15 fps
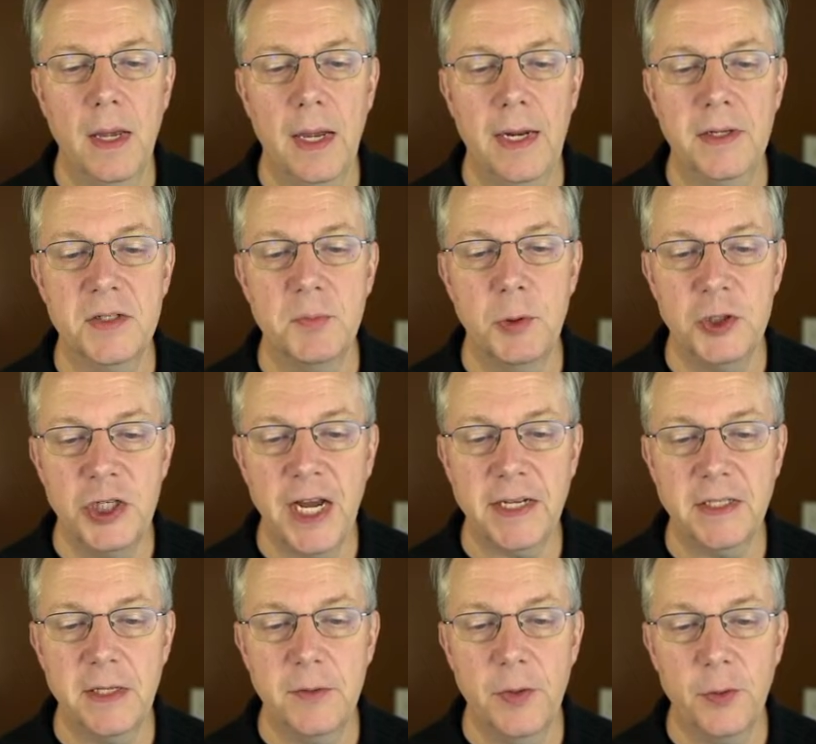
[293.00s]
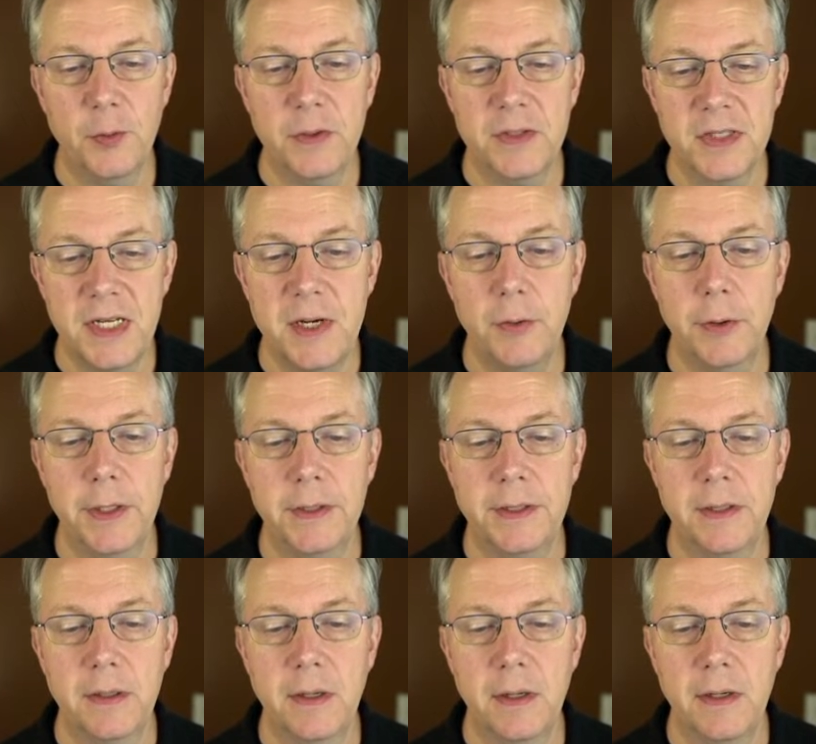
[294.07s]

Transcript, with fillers: And it's projected through a secret